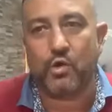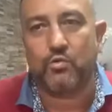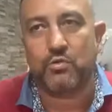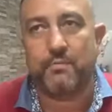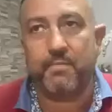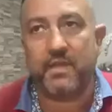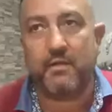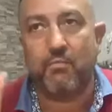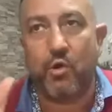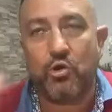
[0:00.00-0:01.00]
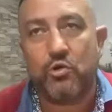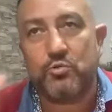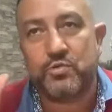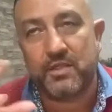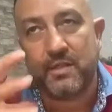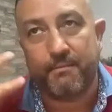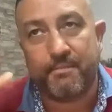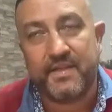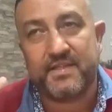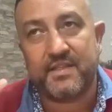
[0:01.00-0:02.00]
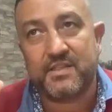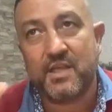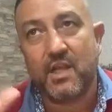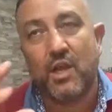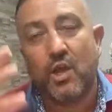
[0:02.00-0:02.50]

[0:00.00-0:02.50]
all the big moguls in the business,